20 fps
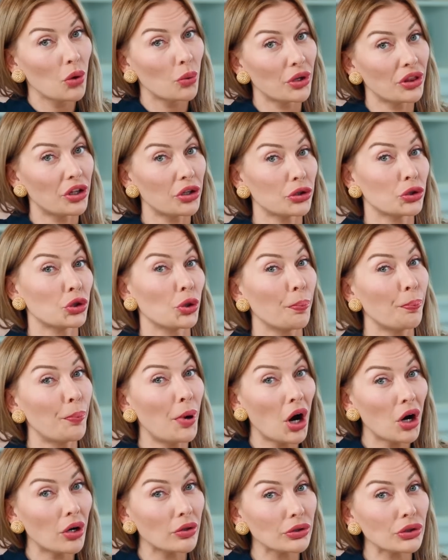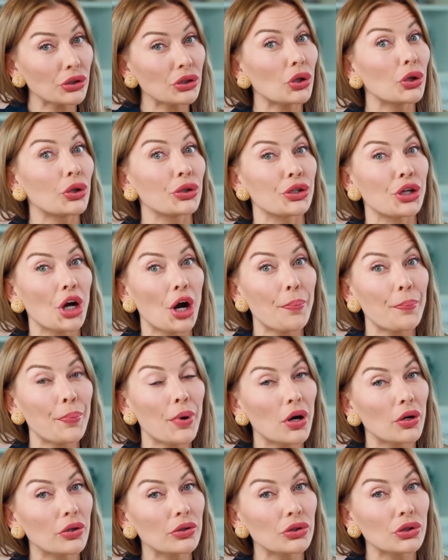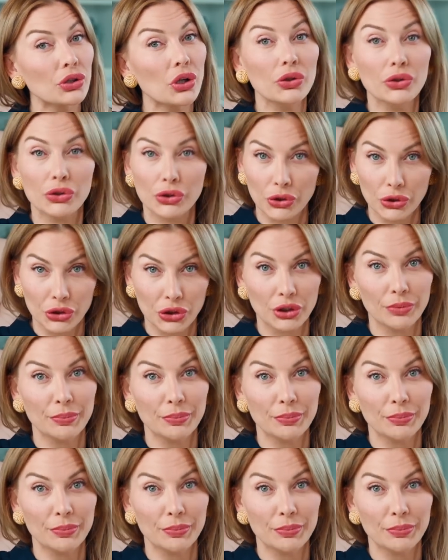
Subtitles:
whether to post or not post on social